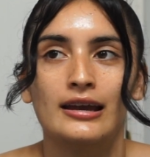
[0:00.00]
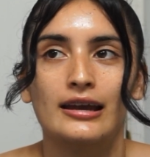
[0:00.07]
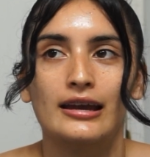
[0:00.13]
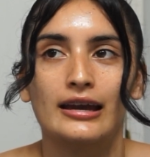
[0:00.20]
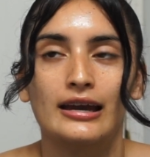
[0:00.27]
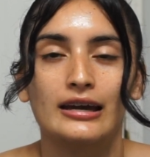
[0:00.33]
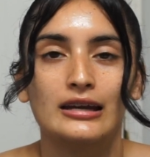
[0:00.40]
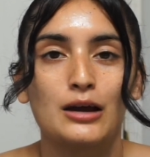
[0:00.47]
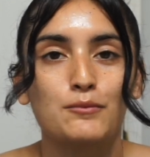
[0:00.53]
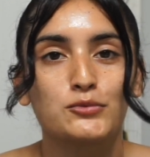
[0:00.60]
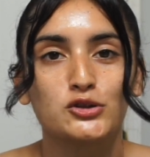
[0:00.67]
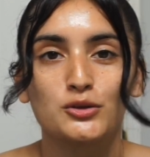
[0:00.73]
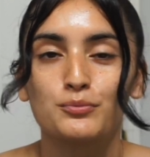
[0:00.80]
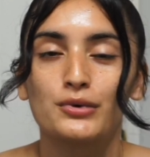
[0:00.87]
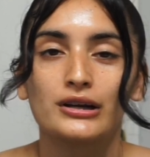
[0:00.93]
And I'm
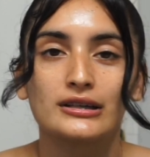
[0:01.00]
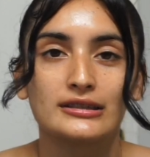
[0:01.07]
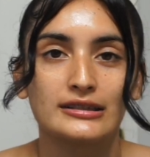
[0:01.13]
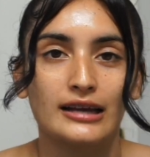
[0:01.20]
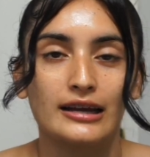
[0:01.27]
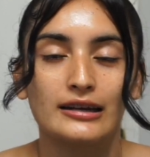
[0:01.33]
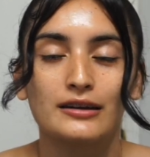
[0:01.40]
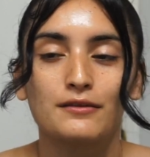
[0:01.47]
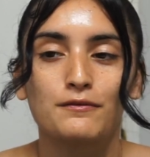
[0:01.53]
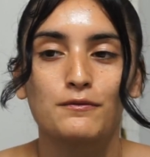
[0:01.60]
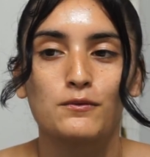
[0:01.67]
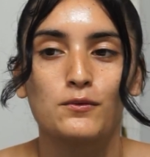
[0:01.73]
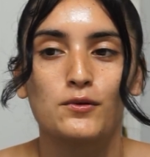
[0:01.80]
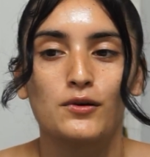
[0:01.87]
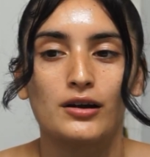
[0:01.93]
super excited
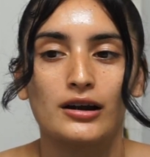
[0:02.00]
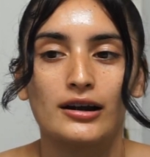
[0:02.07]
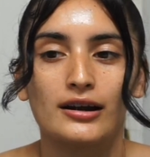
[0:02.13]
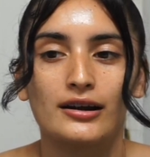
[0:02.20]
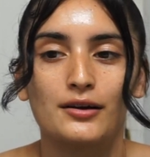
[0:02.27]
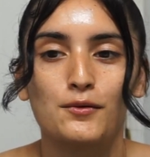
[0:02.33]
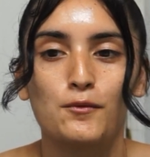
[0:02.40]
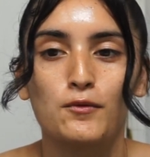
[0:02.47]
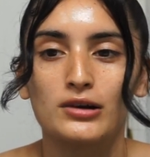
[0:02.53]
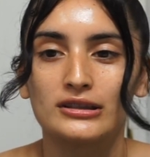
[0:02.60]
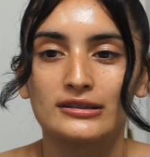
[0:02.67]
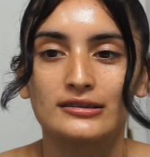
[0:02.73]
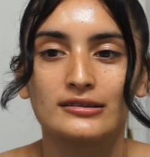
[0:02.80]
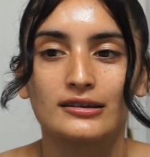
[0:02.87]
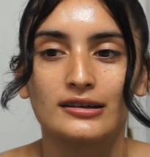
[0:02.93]
for what's
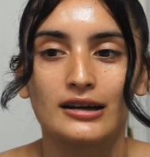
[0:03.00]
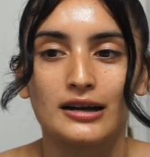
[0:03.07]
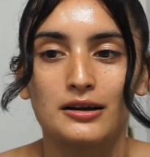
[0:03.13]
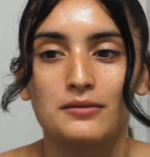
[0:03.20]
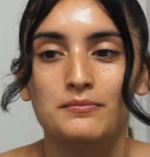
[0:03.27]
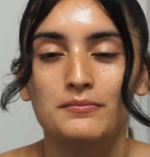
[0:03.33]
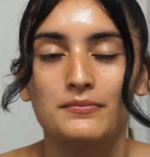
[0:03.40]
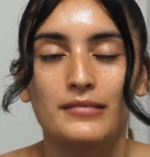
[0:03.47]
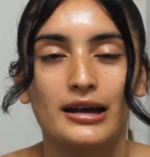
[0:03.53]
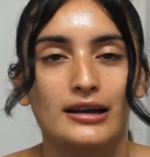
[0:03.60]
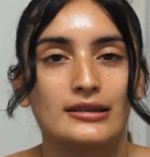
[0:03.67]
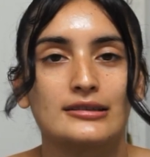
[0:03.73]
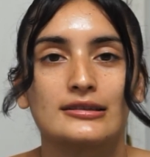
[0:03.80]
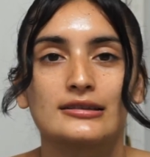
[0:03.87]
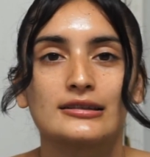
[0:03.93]
to come
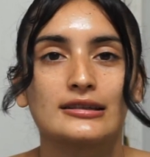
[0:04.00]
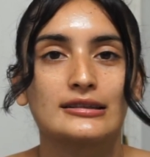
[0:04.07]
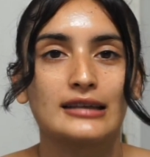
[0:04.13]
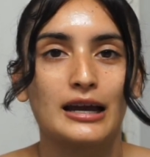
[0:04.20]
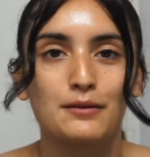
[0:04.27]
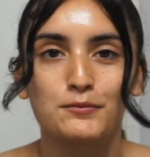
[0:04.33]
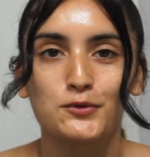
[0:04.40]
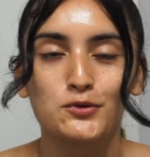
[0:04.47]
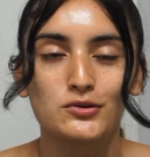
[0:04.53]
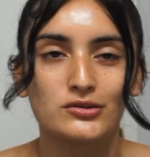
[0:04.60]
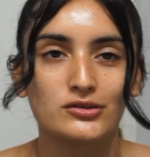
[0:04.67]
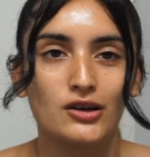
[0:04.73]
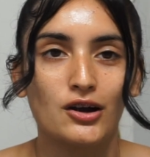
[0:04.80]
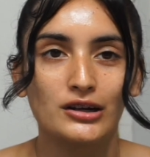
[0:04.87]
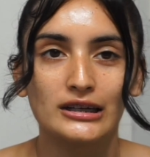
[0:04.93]
as time goes
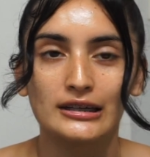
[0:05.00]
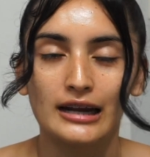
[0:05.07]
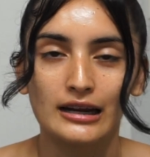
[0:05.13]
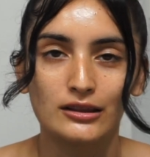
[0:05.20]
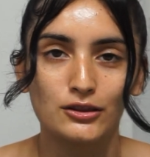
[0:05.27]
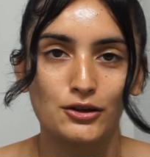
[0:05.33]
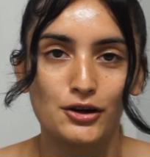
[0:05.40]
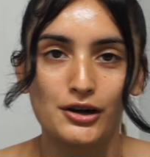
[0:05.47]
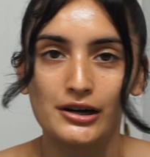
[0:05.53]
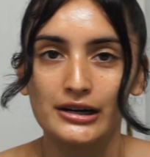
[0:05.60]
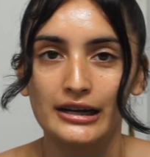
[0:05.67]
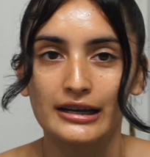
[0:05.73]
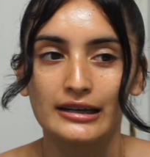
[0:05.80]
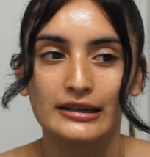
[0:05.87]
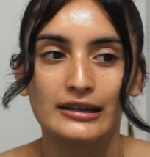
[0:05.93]
on and I learn
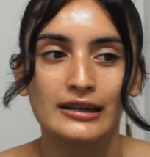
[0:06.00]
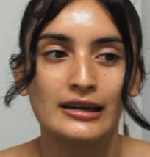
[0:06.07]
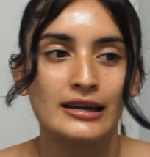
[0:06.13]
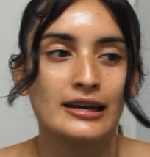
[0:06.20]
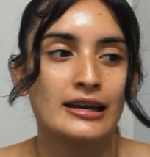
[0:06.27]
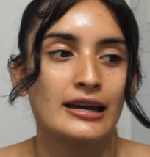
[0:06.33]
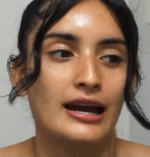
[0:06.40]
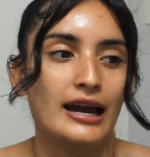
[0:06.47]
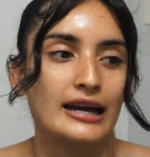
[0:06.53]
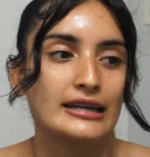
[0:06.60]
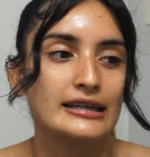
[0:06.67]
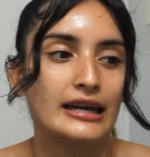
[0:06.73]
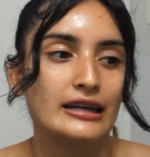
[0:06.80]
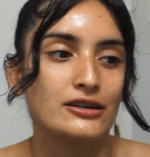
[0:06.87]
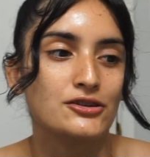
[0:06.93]
and I
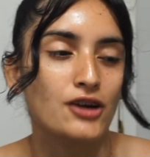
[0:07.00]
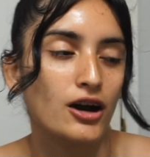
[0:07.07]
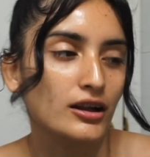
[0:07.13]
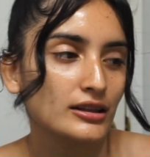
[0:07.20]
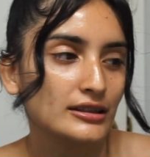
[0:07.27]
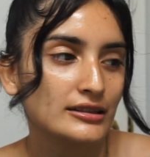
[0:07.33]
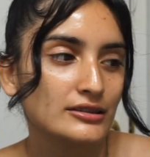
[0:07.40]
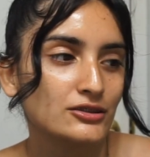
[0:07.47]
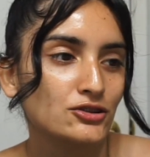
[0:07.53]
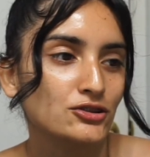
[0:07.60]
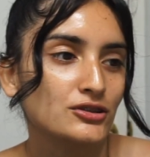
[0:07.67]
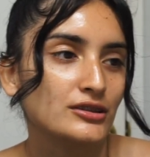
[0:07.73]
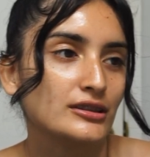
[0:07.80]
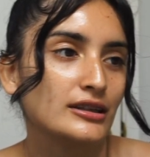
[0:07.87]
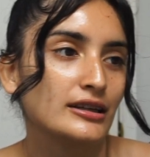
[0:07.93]
gain knowledge.
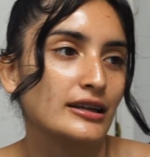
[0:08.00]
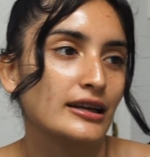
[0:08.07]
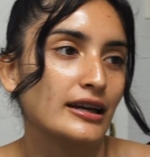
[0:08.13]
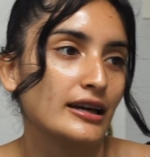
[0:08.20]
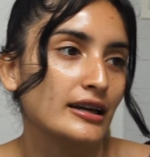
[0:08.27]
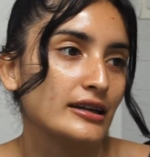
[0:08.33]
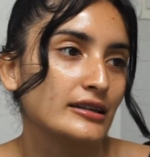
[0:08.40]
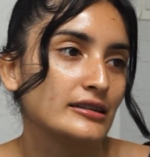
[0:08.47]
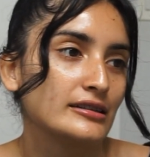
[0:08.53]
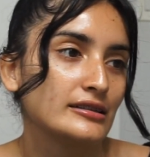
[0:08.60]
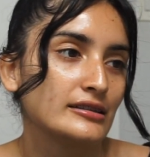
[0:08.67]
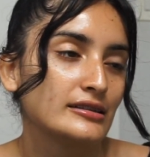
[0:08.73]
And